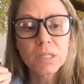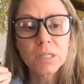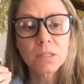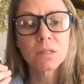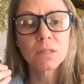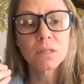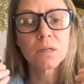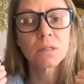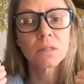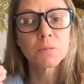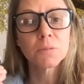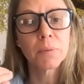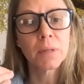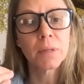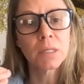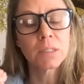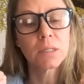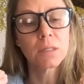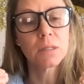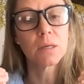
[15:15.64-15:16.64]
to
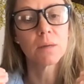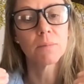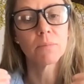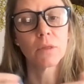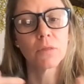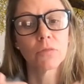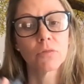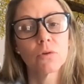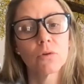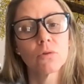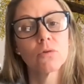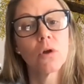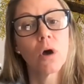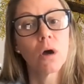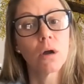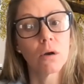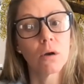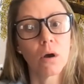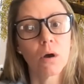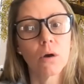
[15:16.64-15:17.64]
explain to them that they're
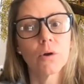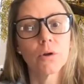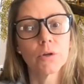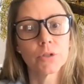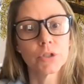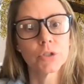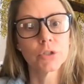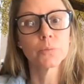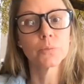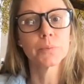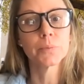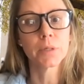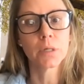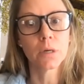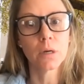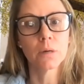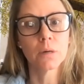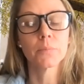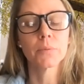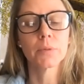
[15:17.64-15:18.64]
not all super
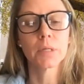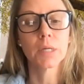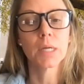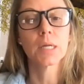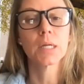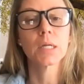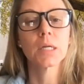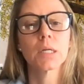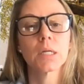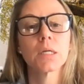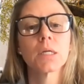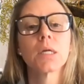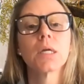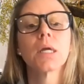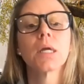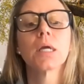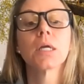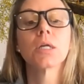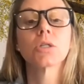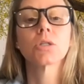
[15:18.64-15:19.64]
complicated
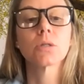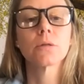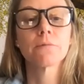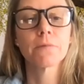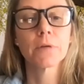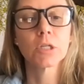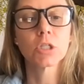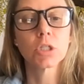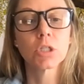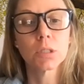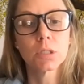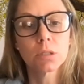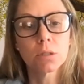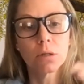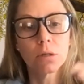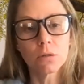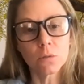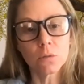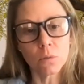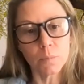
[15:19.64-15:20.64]
interventions.
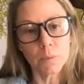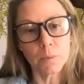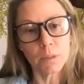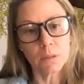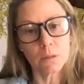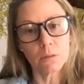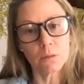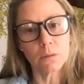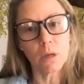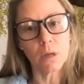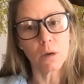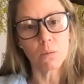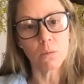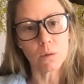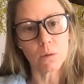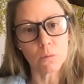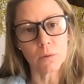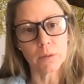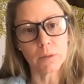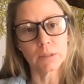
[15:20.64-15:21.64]
Those would be the
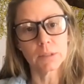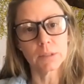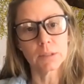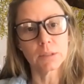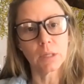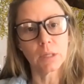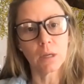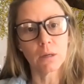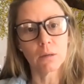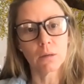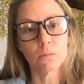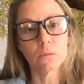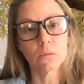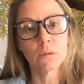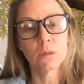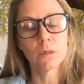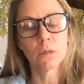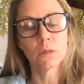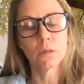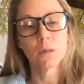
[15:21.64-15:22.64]
lower ones down
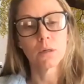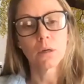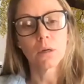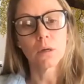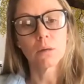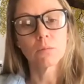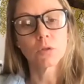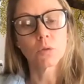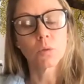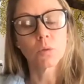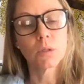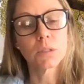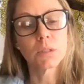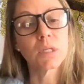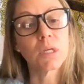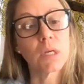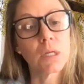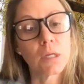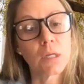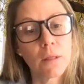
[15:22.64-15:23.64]
towards
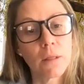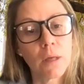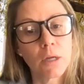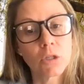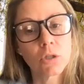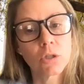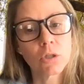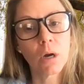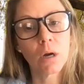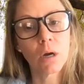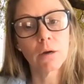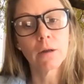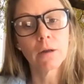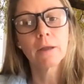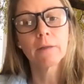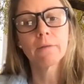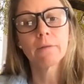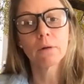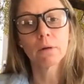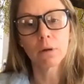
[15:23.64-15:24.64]
the end of that chart,
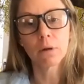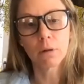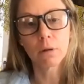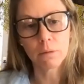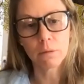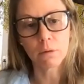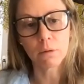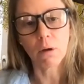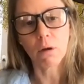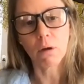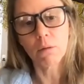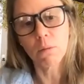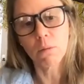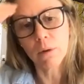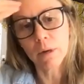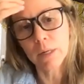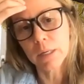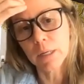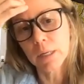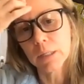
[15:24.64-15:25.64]
and they're all
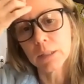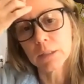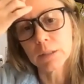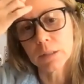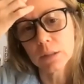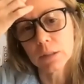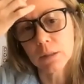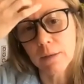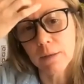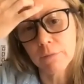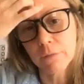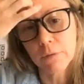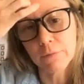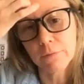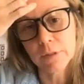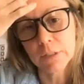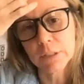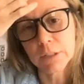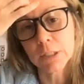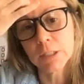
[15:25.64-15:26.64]
organized in level of
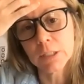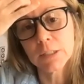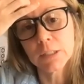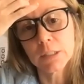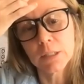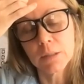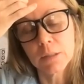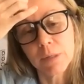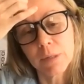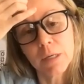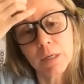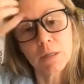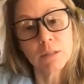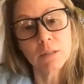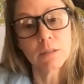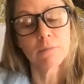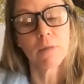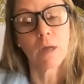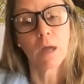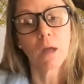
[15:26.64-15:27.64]
intensity because
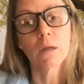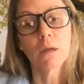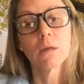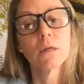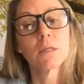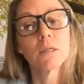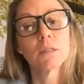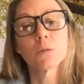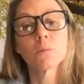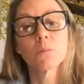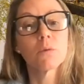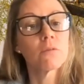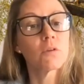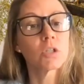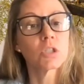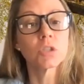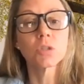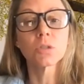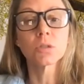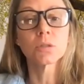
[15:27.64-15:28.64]
of that. Some of our
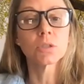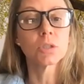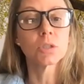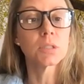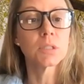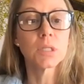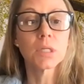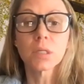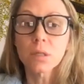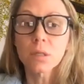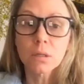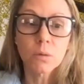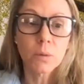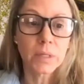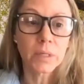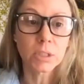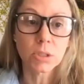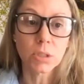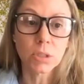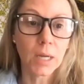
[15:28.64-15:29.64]
students just need a
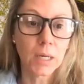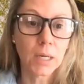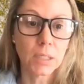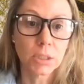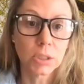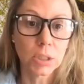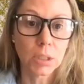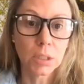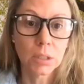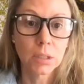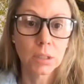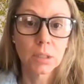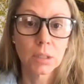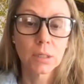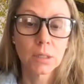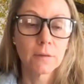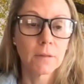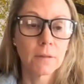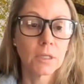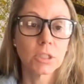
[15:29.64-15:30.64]
quick strategy.
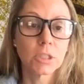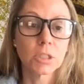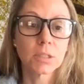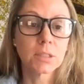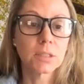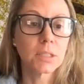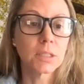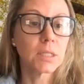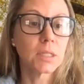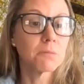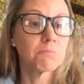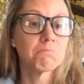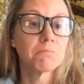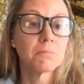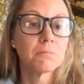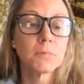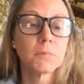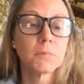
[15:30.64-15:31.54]
They just need